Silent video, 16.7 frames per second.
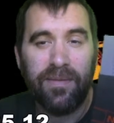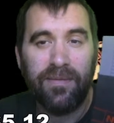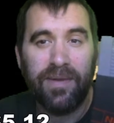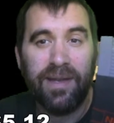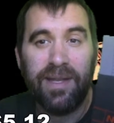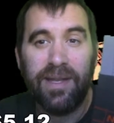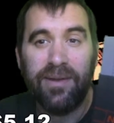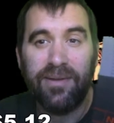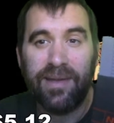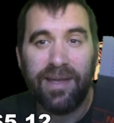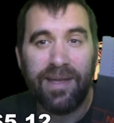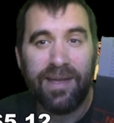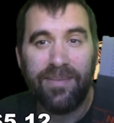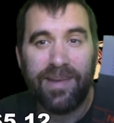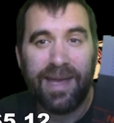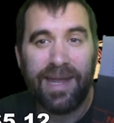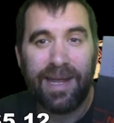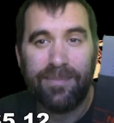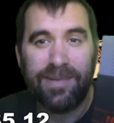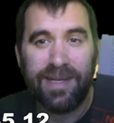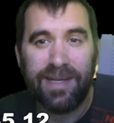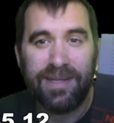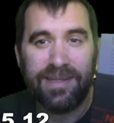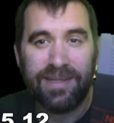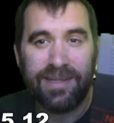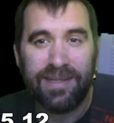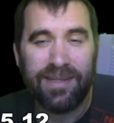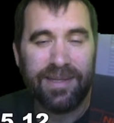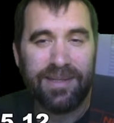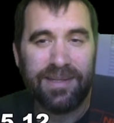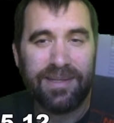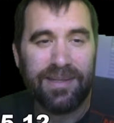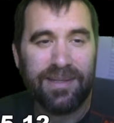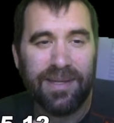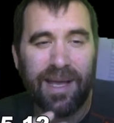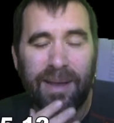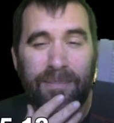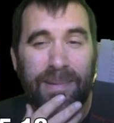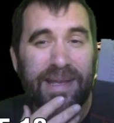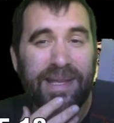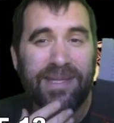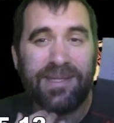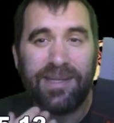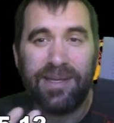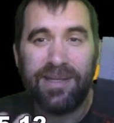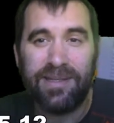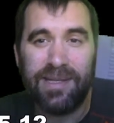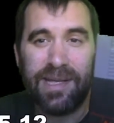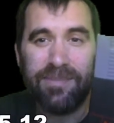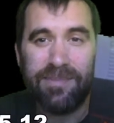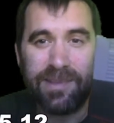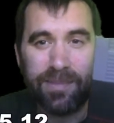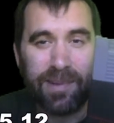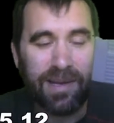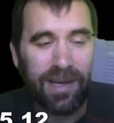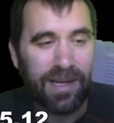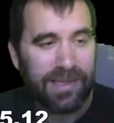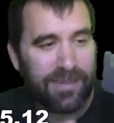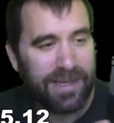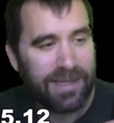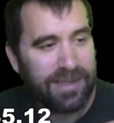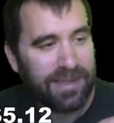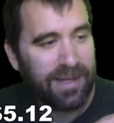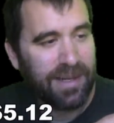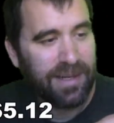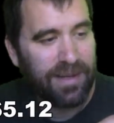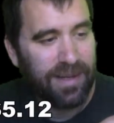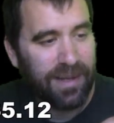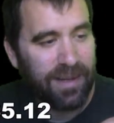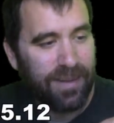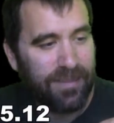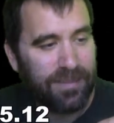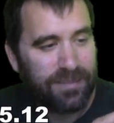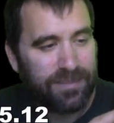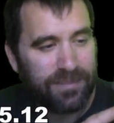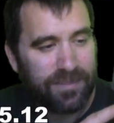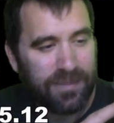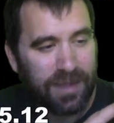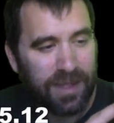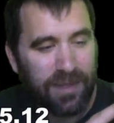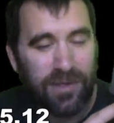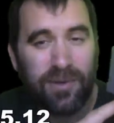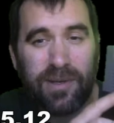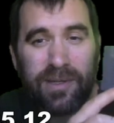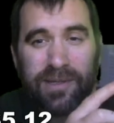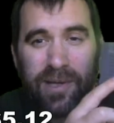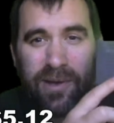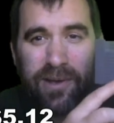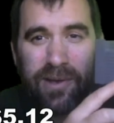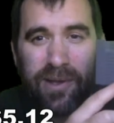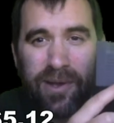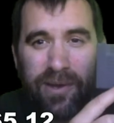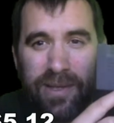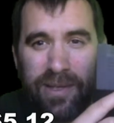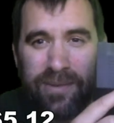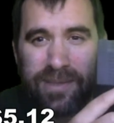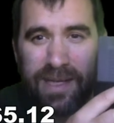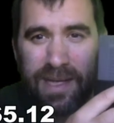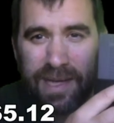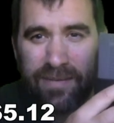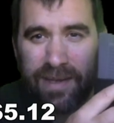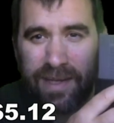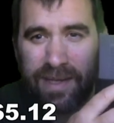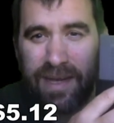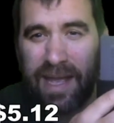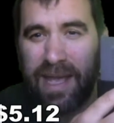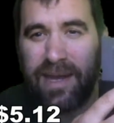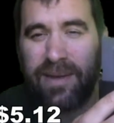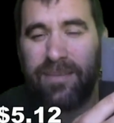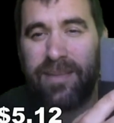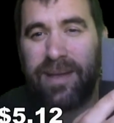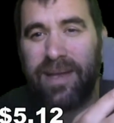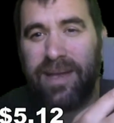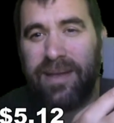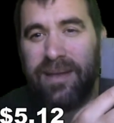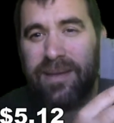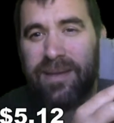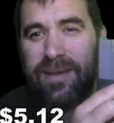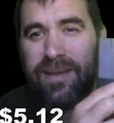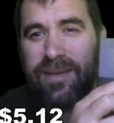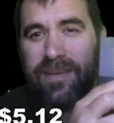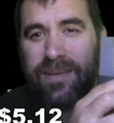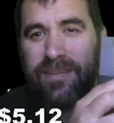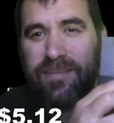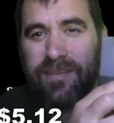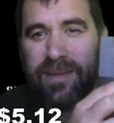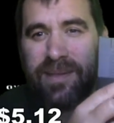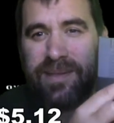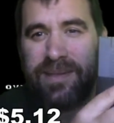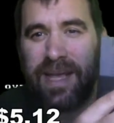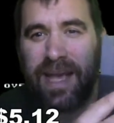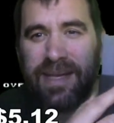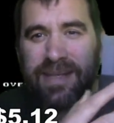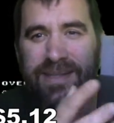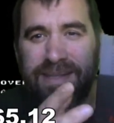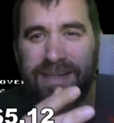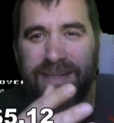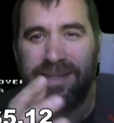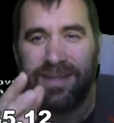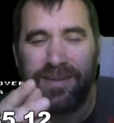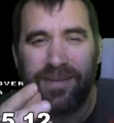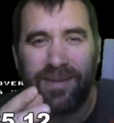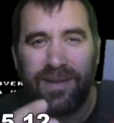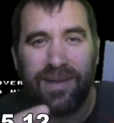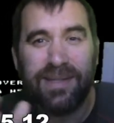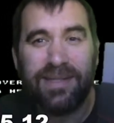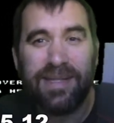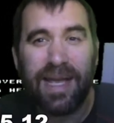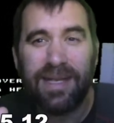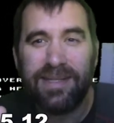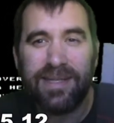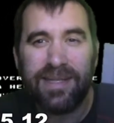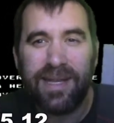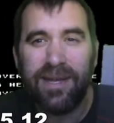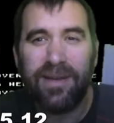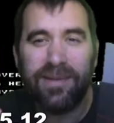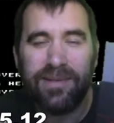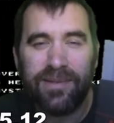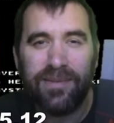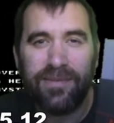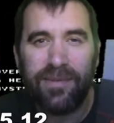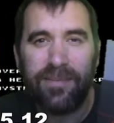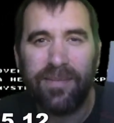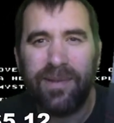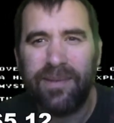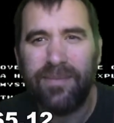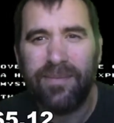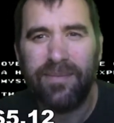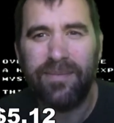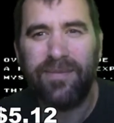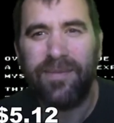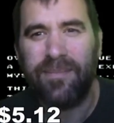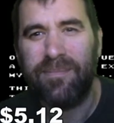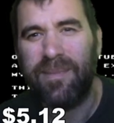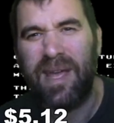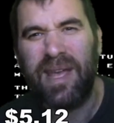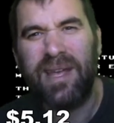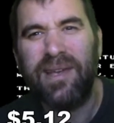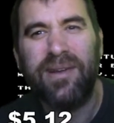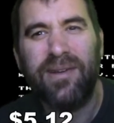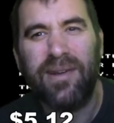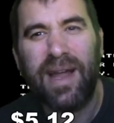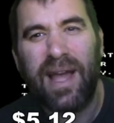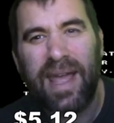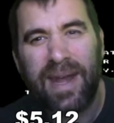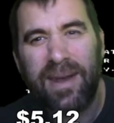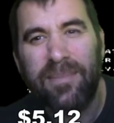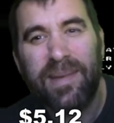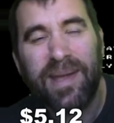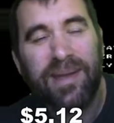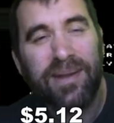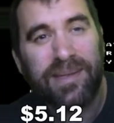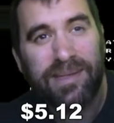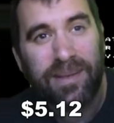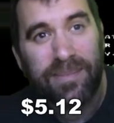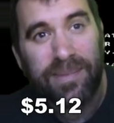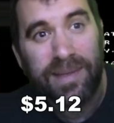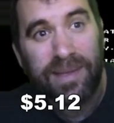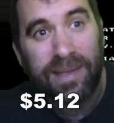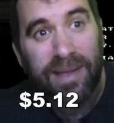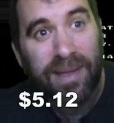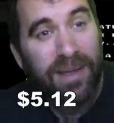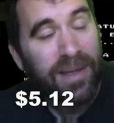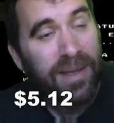video game adaptation. It's not based on James Bond. It's based on Duke Togo. He was kind of like an anime assassin or assassin character from manga or anime or something.